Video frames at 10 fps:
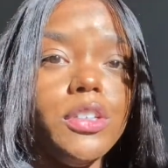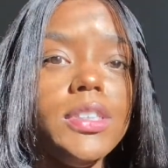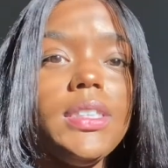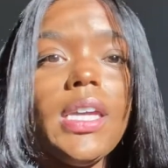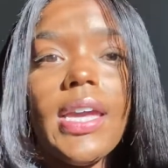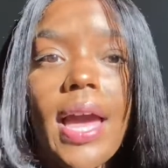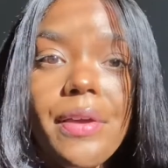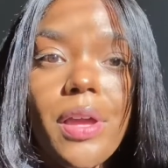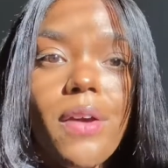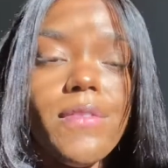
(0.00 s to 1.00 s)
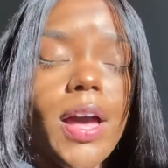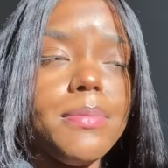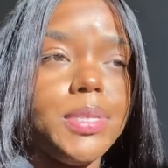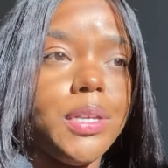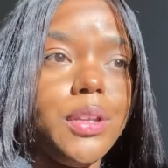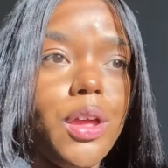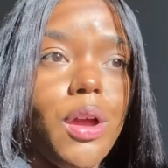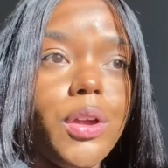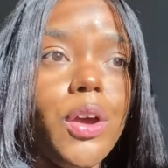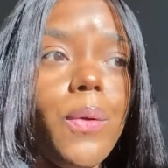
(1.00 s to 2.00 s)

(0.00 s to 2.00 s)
seeing how y'all vibe, seeing how y'all go.